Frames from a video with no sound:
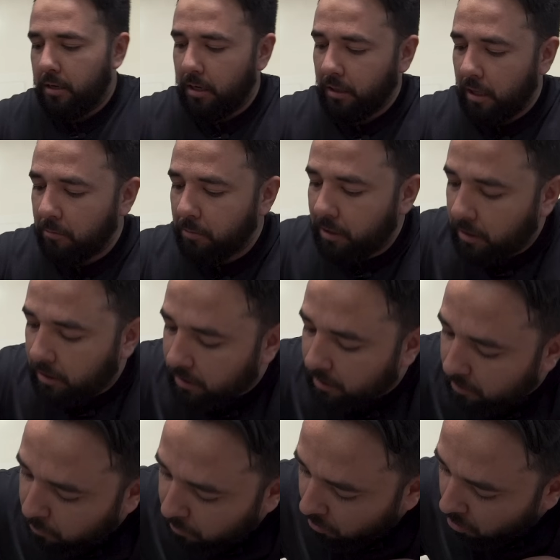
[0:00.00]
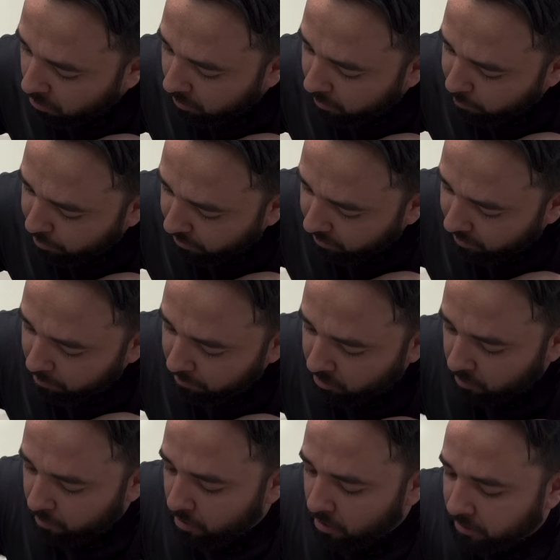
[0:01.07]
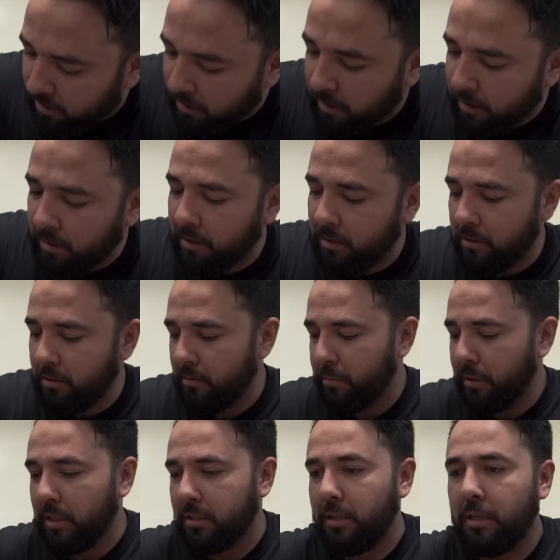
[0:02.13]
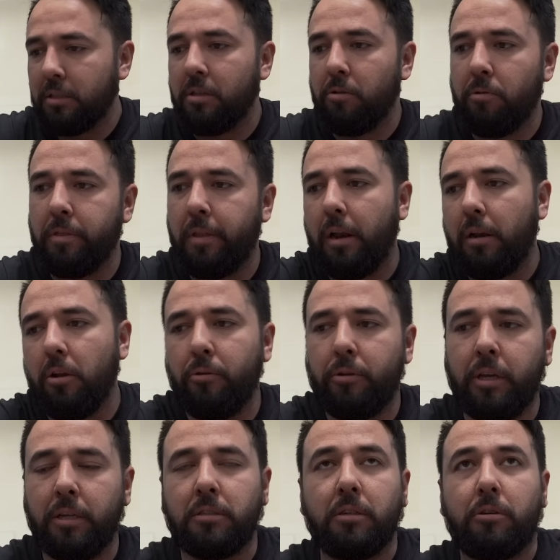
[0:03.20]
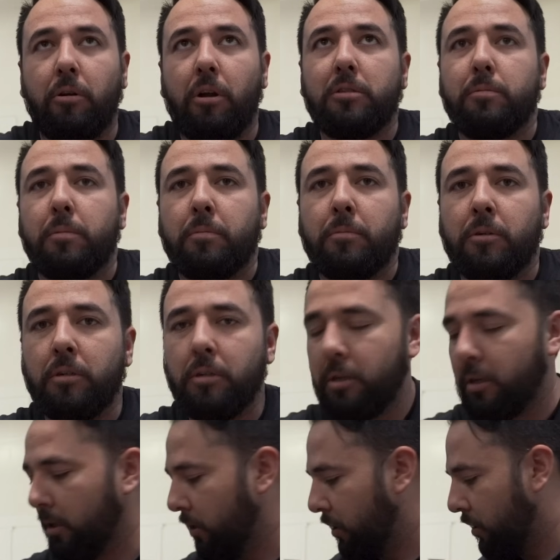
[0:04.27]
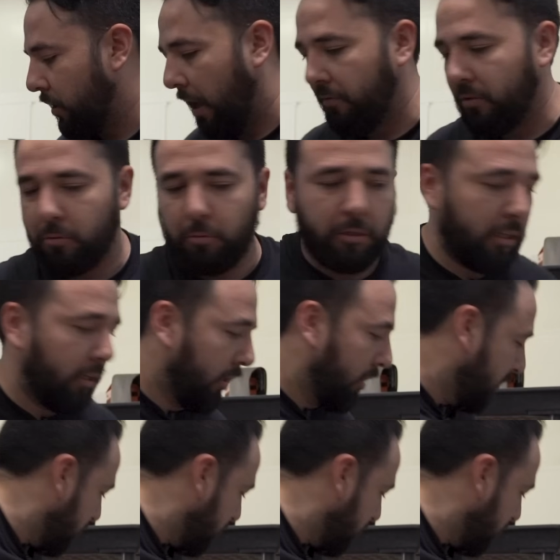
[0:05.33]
and then we only put the middle bolt in because that's the one that locates the cross member. After we